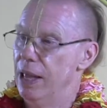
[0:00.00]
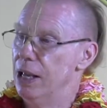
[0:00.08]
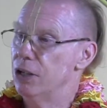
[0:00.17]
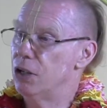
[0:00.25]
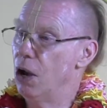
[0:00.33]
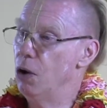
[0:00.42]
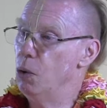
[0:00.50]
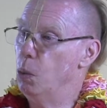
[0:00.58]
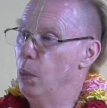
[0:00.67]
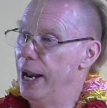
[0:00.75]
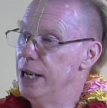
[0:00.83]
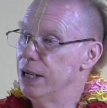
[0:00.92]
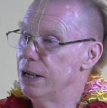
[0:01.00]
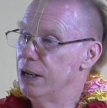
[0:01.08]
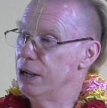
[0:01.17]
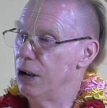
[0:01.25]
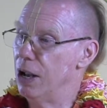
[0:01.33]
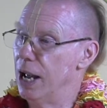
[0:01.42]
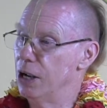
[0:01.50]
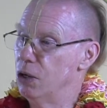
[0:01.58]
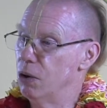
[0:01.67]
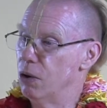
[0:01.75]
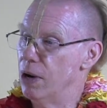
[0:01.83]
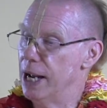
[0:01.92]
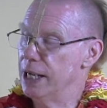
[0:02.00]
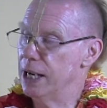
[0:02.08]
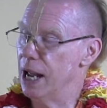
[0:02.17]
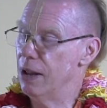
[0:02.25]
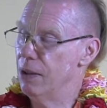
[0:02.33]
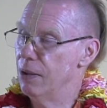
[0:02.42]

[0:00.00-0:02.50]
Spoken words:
So when Gauranga,